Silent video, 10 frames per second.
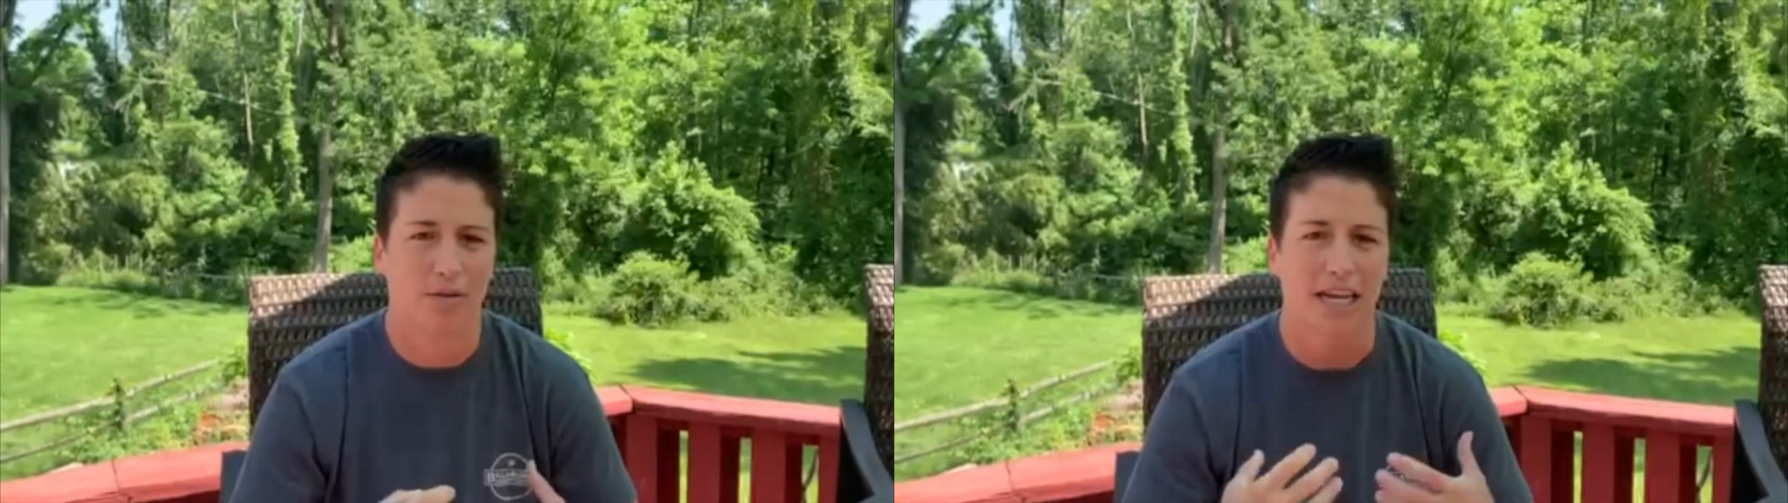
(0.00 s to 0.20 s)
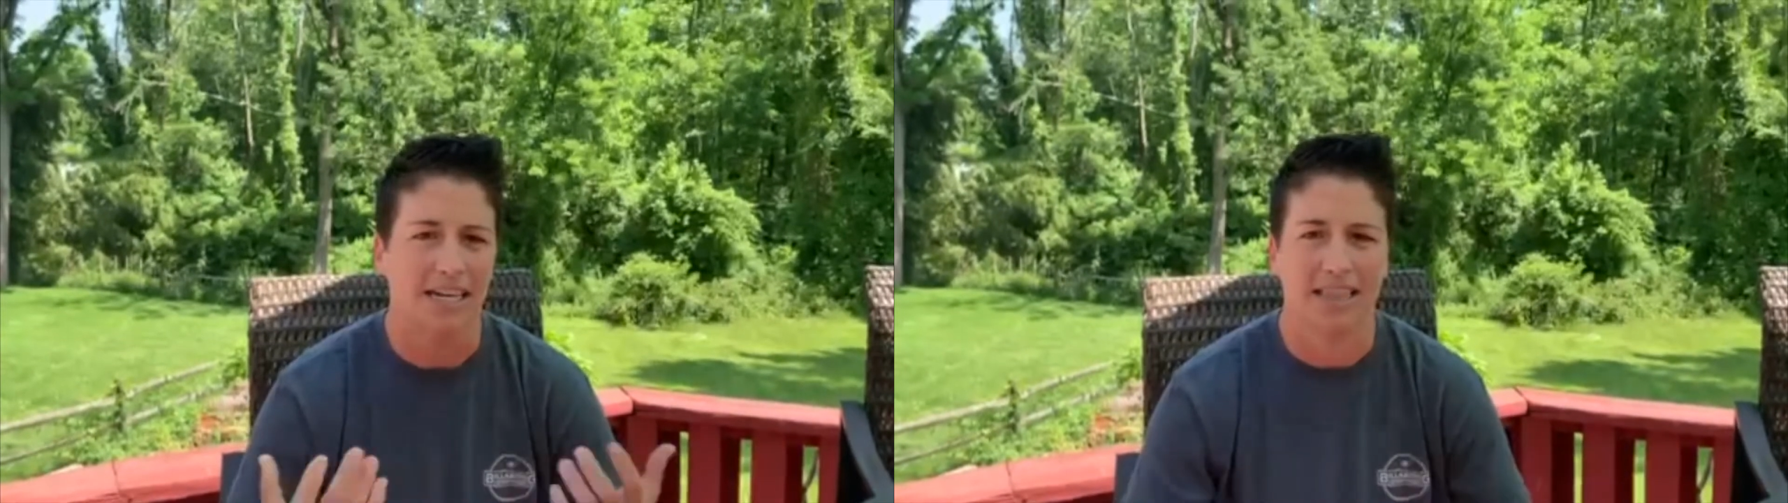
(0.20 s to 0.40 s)

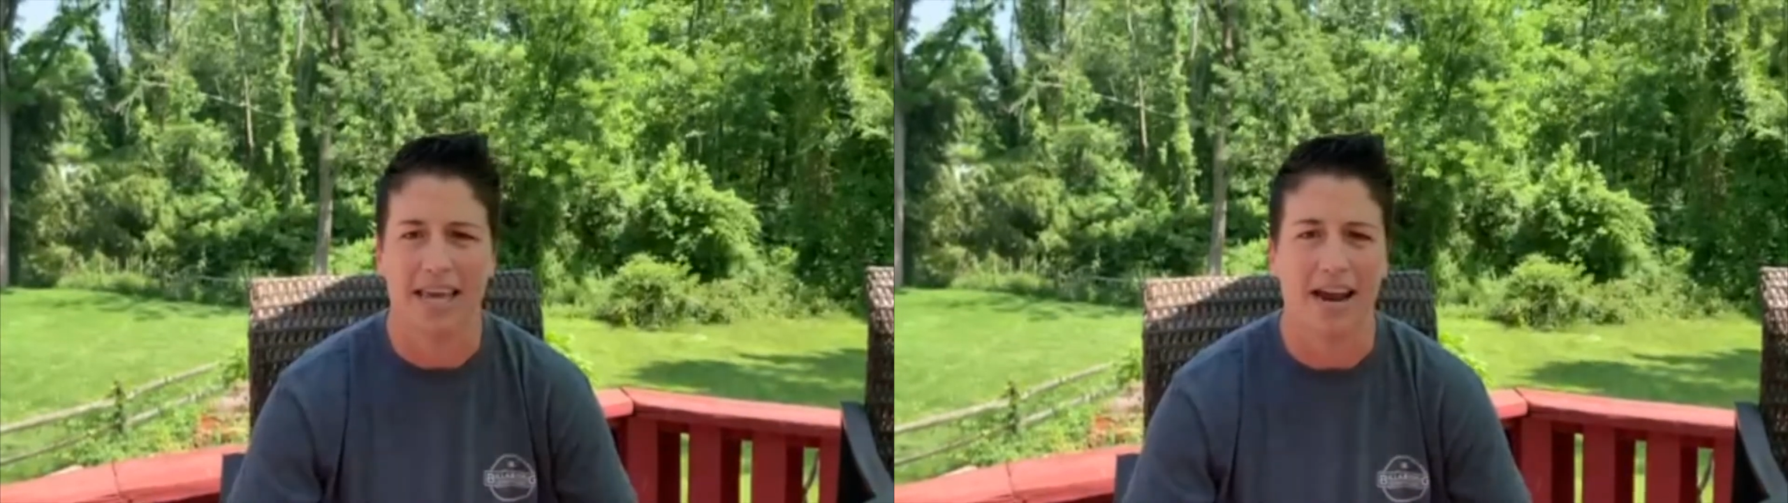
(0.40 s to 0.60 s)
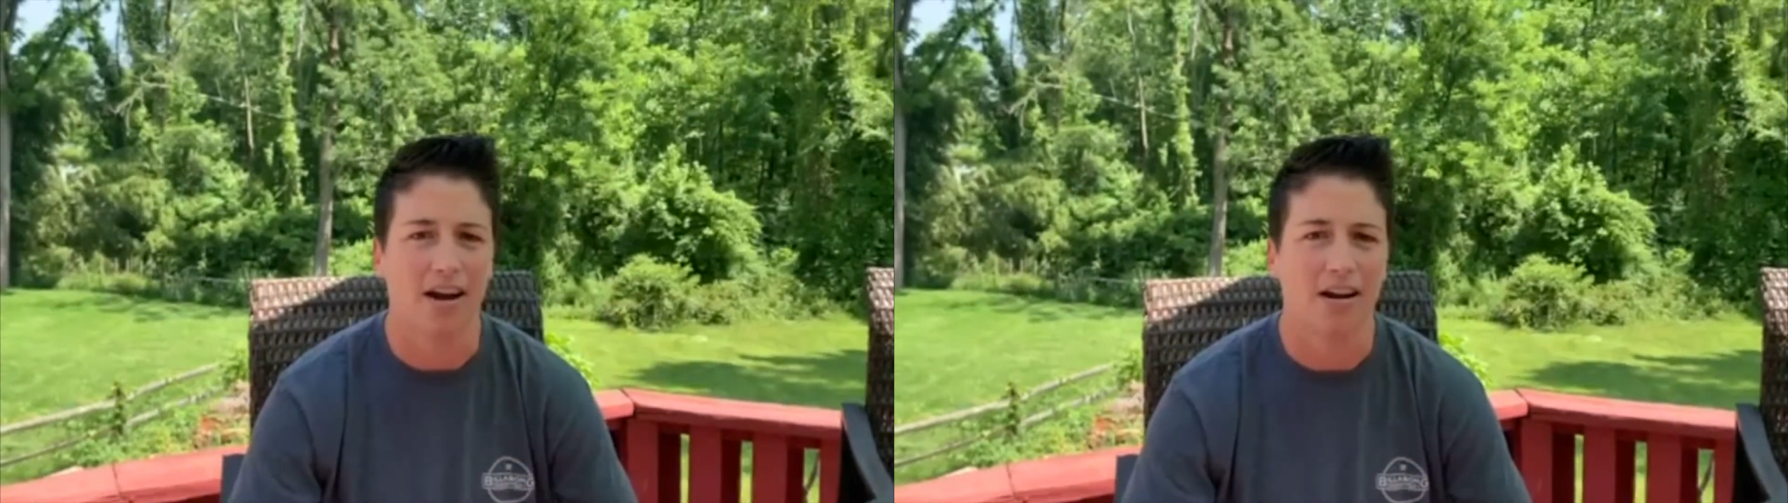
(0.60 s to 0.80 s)
lightening
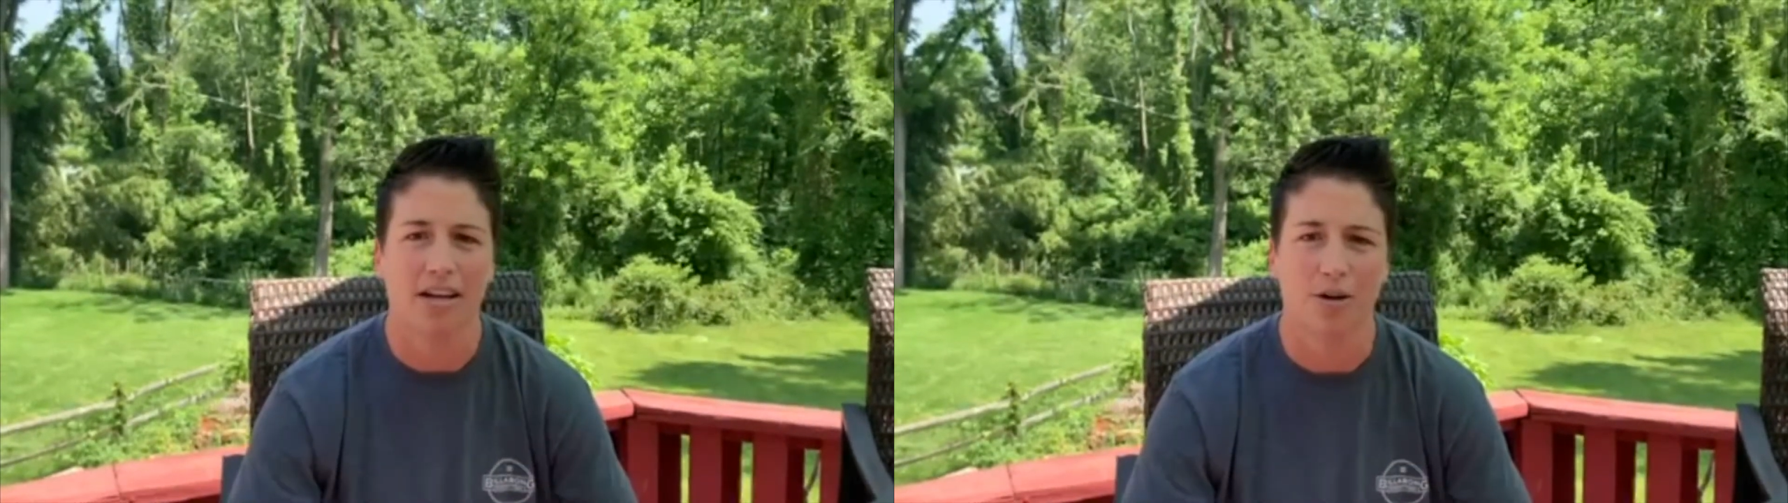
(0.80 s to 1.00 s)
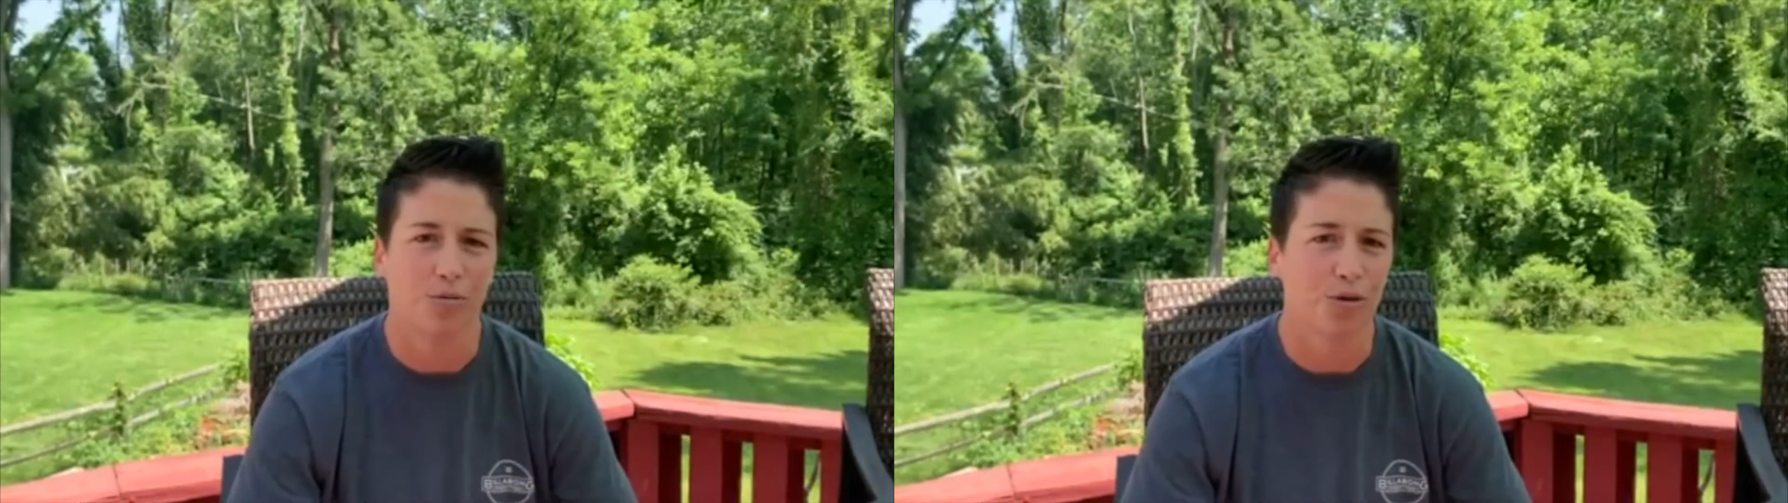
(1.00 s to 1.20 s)
the air
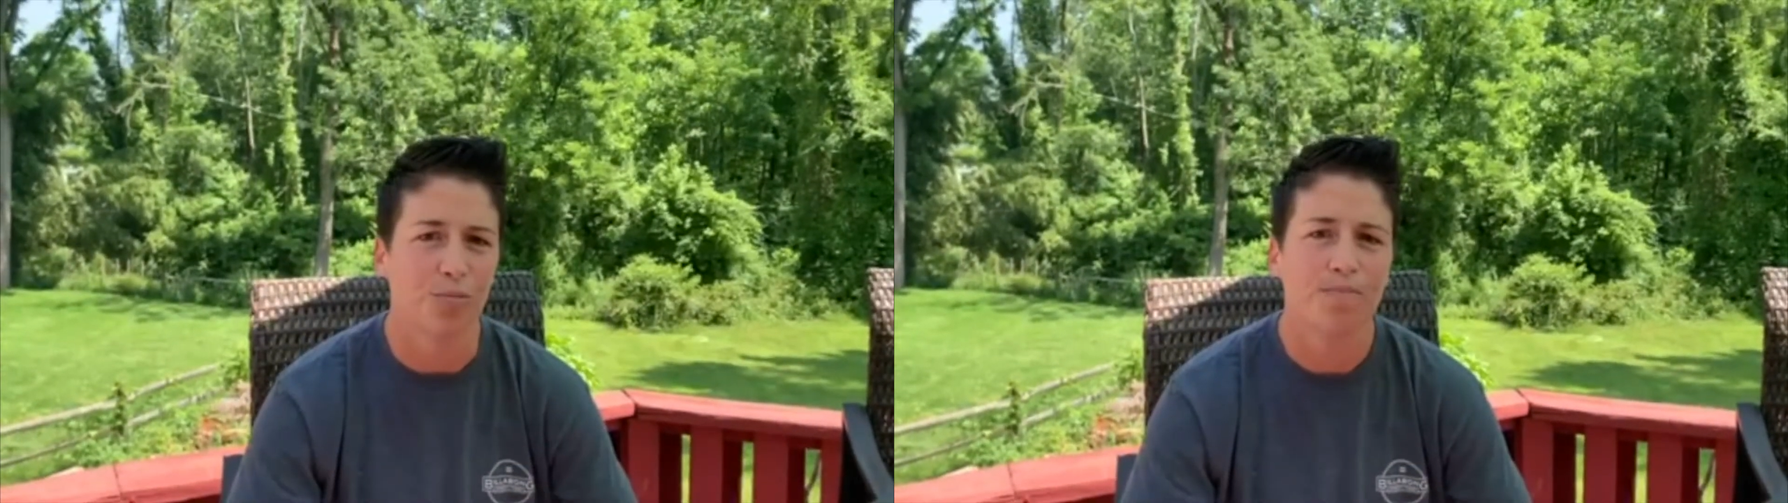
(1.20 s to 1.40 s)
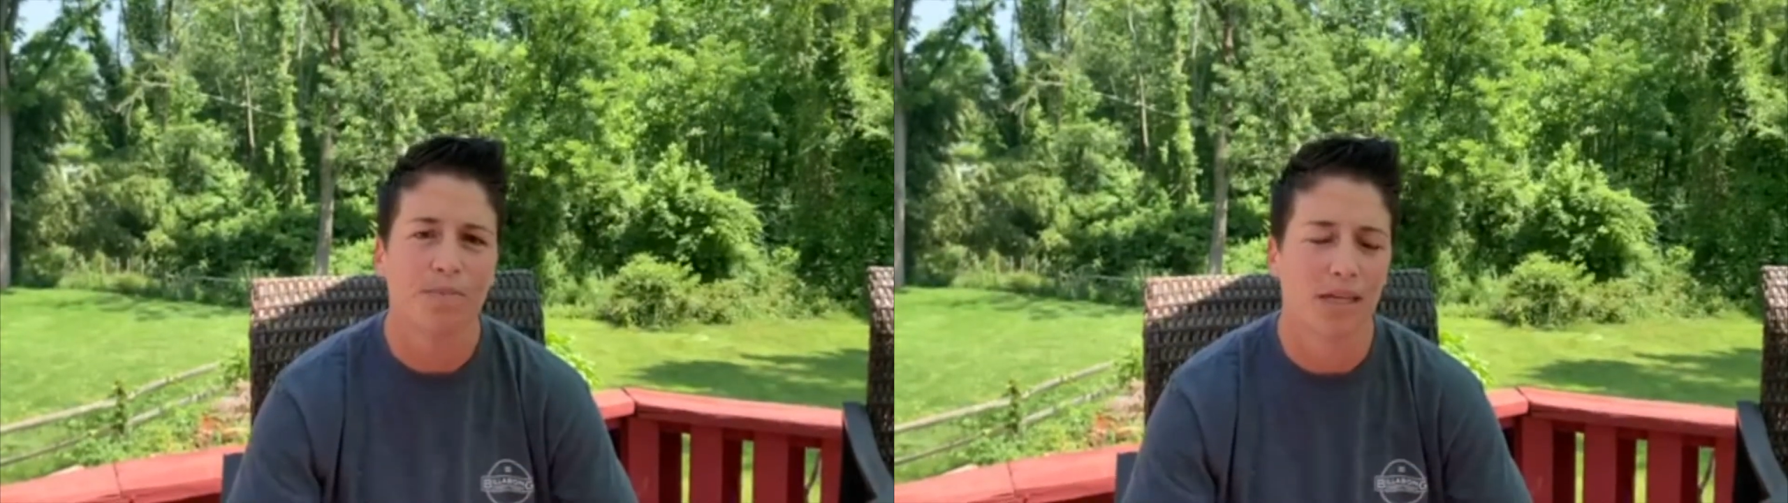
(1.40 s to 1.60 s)
in a
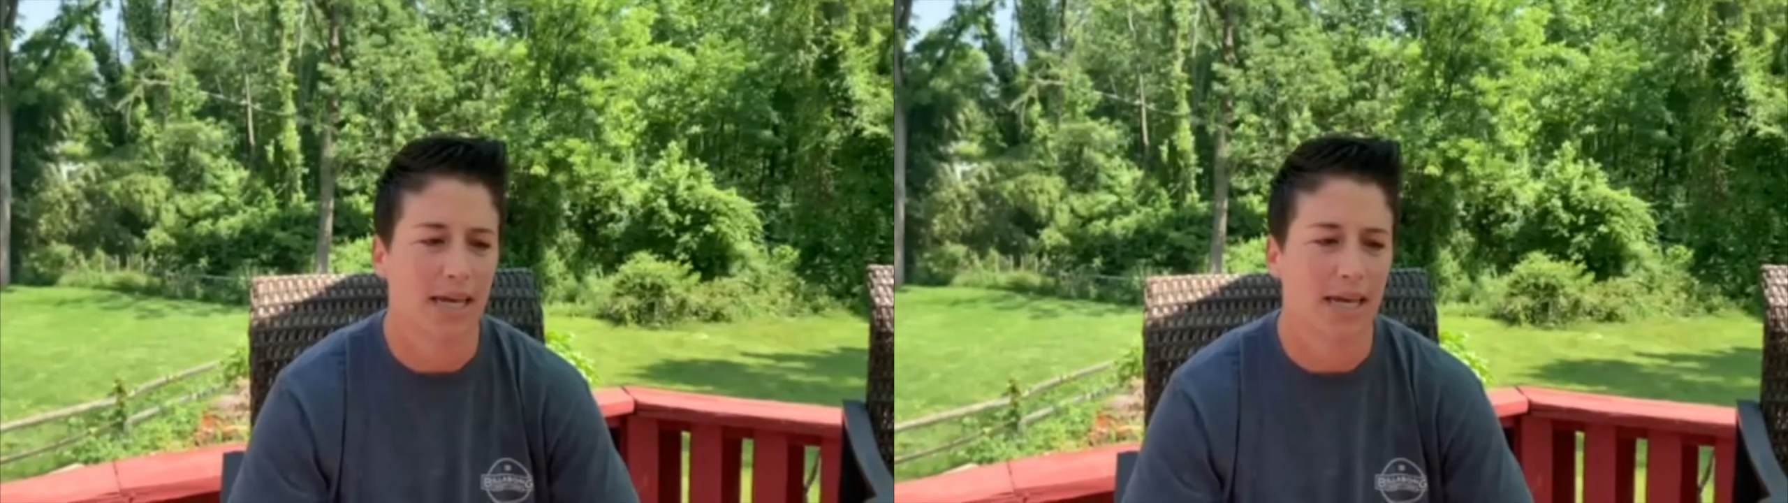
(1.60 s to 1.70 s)
room.